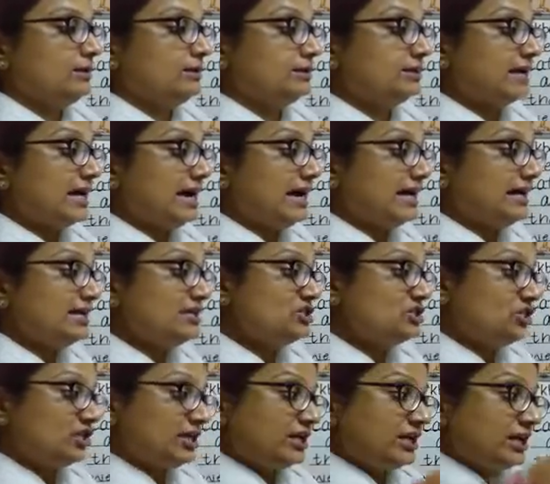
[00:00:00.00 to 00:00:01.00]

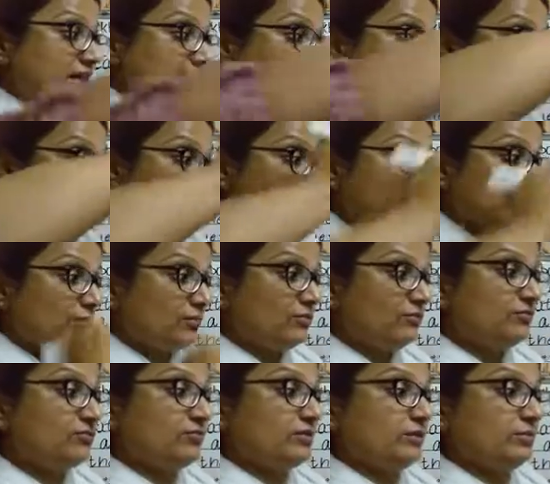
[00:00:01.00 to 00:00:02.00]
dash came
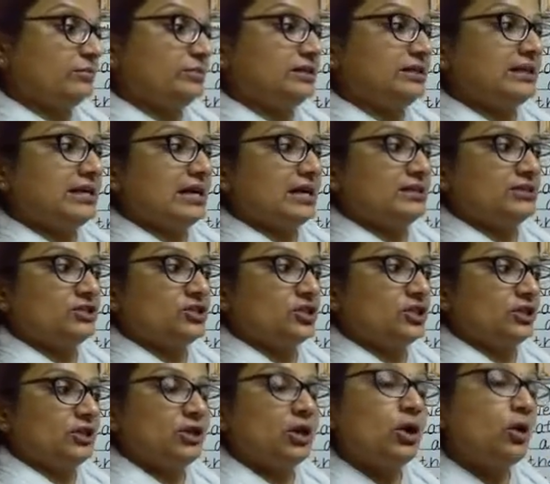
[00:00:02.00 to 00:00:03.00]
down from the dash.
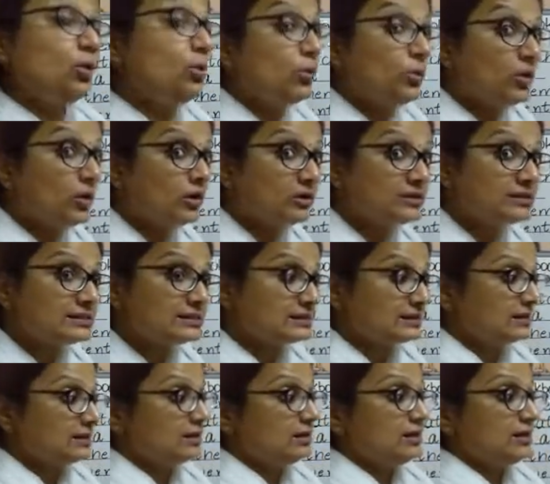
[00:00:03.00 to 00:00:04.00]
Now who
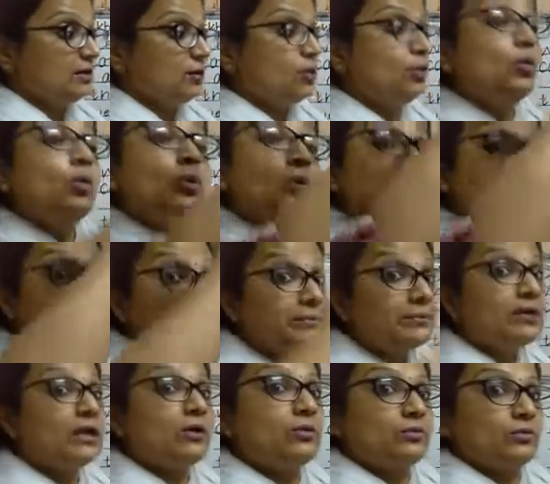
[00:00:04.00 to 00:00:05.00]
came
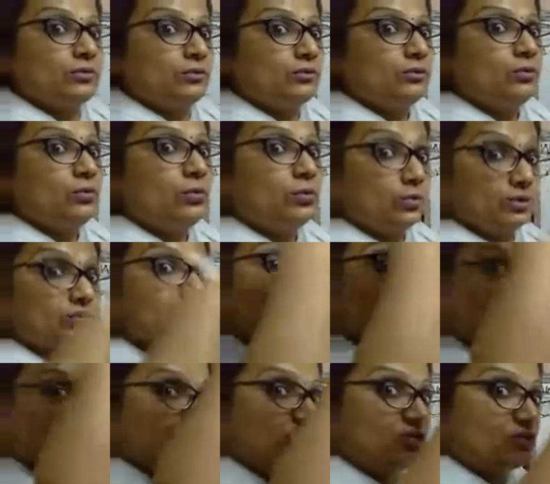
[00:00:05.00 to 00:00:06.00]
down? Who was
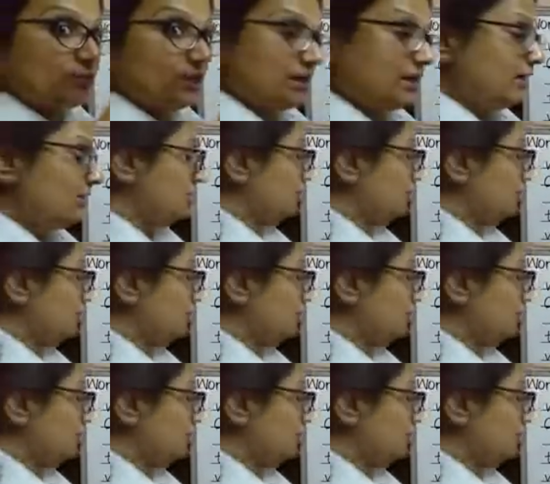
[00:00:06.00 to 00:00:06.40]
on the tree?